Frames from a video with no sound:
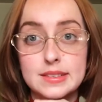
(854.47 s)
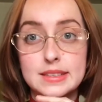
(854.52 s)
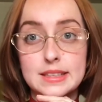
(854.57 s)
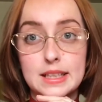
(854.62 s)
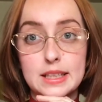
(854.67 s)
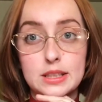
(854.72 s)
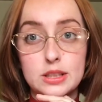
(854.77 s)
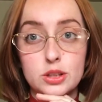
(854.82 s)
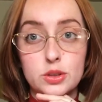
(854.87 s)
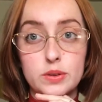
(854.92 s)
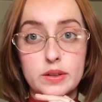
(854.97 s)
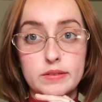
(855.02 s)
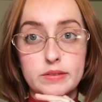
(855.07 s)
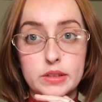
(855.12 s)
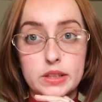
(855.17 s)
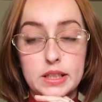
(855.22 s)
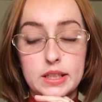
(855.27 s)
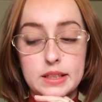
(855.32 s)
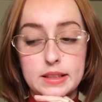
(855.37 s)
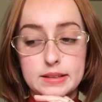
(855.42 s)
I do every
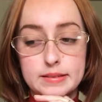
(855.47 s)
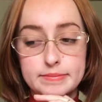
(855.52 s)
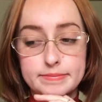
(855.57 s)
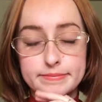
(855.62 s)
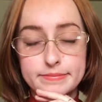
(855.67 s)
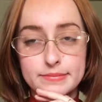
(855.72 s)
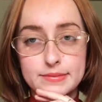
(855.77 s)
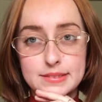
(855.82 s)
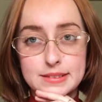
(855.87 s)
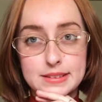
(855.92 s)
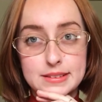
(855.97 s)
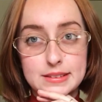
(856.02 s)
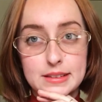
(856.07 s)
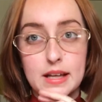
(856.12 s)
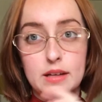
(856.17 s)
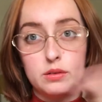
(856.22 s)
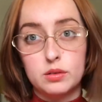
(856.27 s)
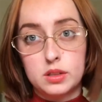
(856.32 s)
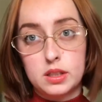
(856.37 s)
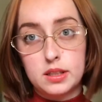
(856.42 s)
day
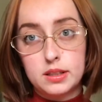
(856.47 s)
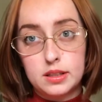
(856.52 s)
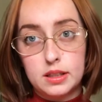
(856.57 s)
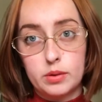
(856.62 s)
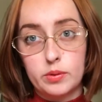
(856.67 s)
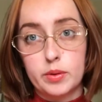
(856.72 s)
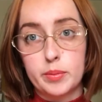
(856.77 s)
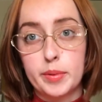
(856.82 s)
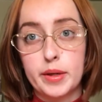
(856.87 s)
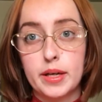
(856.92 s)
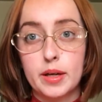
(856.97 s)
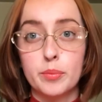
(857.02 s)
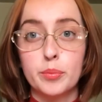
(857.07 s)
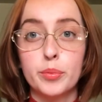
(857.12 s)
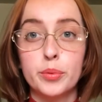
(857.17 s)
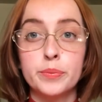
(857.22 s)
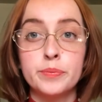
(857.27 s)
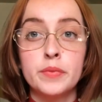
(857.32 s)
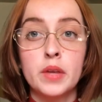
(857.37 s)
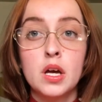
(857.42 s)
that I wear makeup.
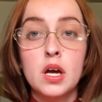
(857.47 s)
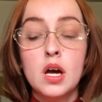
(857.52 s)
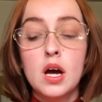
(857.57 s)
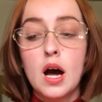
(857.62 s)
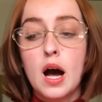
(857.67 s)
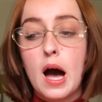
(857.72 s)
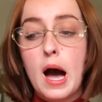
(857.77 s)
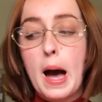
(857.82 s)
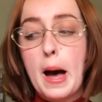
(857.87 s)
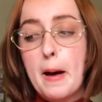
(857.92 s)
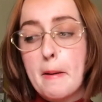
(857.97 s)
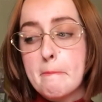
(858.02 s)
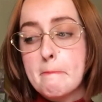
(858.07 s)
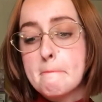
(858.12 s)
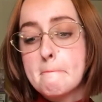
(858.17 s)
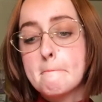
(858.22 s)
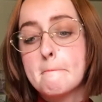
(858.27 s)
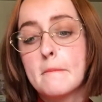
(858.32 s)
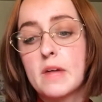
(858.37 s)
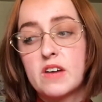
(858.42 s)

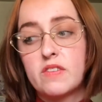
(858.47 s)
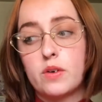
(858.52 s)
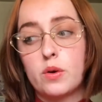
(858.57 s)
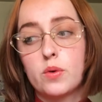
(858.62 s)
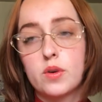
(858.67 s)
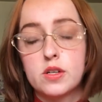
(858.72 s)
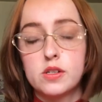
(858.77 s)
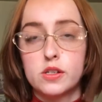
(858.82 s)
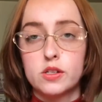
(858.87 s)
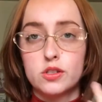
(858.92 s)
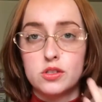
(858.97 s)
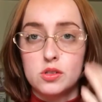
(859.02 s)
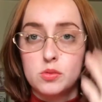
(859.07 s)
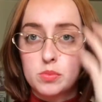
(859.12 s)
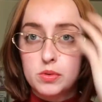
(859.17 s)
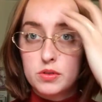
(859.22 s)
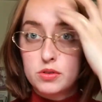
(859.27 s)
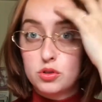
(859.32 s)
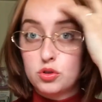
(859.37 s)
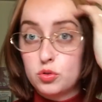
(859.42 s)
If I want to look
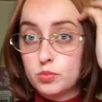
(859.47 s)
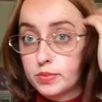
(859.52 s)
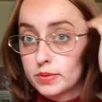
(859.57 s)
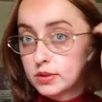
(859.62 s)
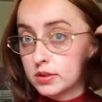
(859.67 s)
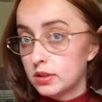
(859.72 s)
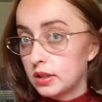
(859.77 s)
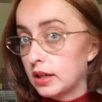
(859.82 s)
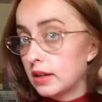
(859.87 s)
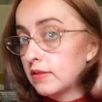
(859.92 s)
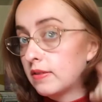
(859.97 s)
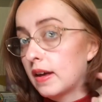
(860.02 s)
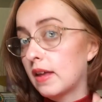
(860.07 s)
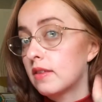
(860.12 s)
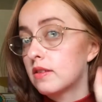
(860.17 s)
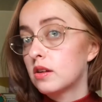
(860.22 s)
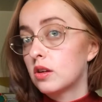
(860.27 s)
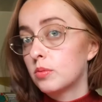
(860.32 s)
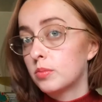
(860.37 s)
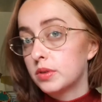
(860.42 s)
super like
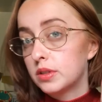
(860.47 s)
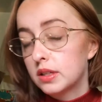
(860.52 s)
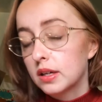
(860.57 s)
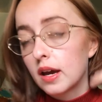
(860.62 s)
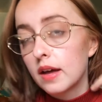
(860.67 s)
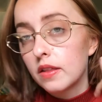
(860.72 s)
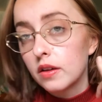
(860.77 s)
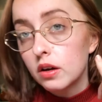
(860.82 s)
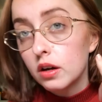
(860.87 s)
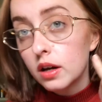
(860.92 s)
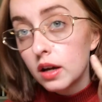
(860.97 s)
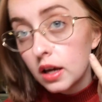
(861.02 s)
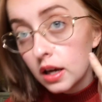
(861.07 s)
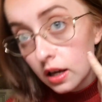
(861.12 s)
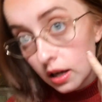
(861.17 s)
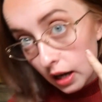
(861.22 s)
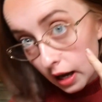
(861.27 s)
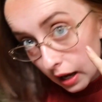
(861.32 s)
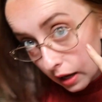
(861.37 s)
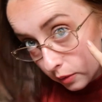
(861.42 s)
fancy or put together,
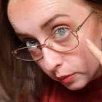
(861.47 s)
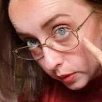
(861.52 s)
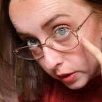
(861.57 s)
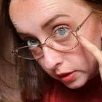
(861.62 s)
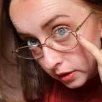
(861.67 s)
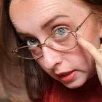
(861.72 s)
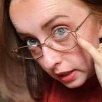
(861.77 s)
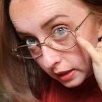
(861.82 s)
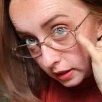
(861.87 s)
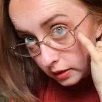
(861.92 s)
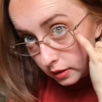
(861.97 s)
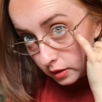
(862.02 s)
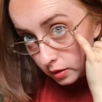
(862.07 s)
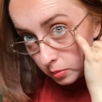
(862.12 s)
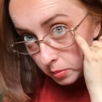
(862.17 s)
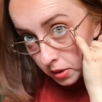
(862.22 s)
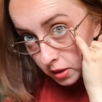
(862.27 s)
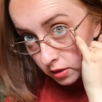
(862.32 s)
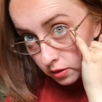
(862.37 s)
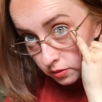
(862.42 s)
I will take a little
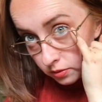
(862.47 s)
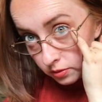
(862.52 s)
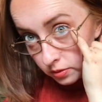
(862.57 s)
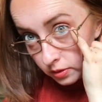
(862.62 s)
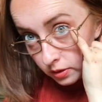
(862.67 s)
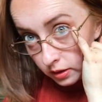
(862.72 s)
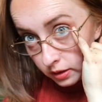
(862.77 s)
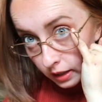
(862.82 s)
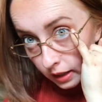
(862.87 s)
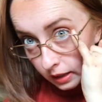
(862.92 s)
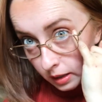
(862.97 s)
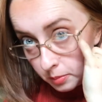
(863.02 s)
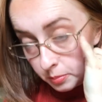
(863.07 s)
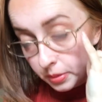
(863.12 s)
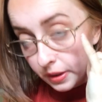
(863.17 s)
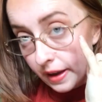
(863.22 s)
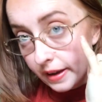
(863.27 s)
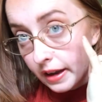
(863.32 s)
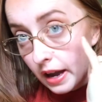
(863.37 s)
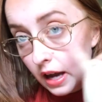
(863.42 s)
bit of like a
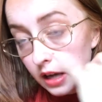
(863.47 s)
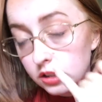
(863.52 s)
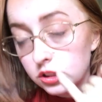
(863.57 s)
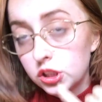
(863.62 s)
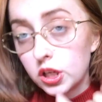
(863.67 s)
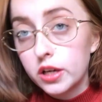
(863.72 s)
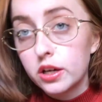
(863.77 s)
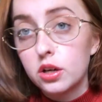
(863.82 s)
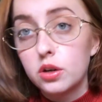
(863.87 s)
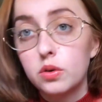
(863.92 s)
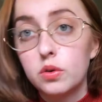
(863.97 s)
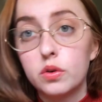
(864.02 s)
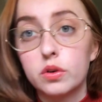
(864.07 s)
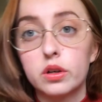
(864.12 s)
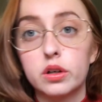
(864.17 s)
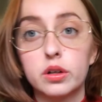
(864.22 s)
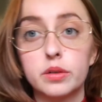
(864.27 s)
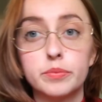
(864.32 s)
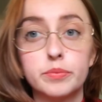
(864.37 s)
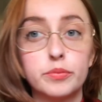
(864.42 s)
black eyeshadow,
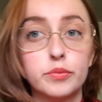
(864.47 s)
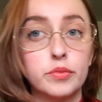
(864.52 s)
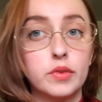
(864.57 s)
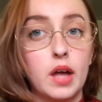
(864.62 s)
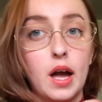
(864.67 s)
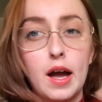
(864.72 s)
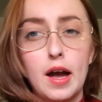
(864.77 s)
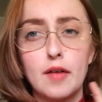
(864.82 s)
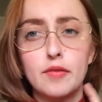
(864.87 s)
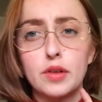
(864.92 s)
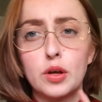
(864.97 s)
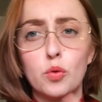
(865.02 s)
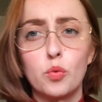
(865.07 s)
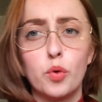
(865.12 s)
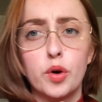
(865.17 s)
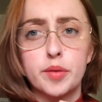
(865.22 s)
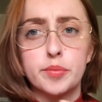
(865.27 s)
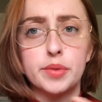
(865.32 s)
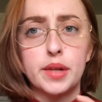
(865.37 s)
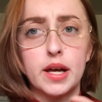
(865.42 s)
or I have like
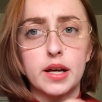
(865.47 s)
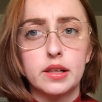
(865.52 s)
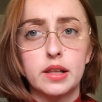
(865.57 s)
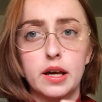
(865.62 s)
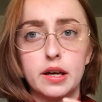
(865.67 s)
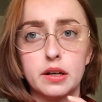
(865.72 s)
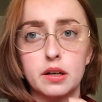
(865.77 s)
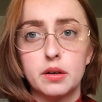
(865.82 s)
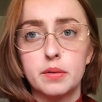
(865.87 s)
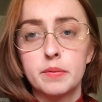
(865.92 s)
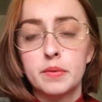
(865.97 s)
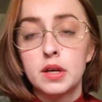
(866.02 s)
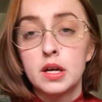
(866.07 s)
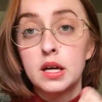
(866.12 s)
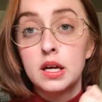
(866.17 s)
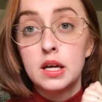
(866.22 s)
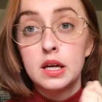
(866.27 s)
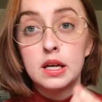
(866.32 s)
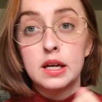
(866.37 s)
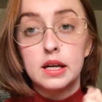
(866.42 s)
one black liner.
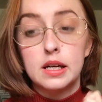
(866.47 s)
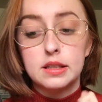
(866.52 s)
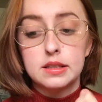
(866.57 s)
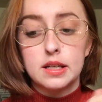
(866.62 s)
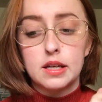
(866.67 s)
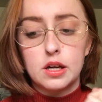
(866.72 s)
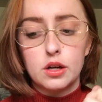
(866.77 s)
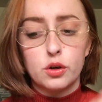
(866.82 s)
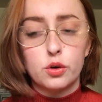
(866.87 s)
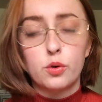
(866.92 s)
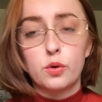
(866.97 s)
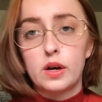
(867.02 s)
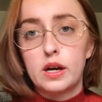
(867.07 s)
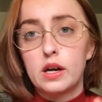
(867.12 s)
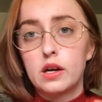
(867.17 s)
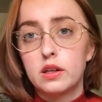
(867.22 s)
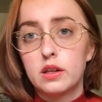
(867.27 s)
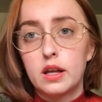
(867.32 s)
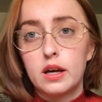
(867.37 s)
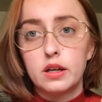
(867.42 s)
It's like a
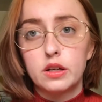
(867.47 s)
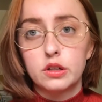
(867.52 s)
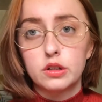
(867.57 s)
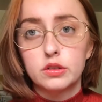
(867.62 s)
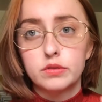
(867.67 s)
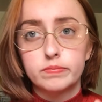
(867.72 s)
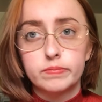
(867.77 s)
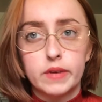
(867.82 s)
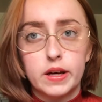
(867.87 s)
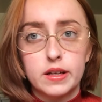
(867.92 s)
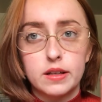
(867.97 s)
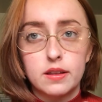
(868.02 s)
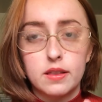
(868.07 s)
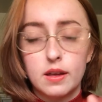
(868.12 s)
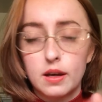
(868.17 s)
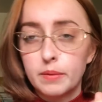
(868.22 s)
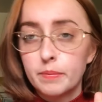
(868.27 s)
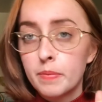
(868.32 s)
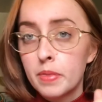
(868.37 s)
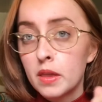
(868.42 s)
crayon liner kind of thing.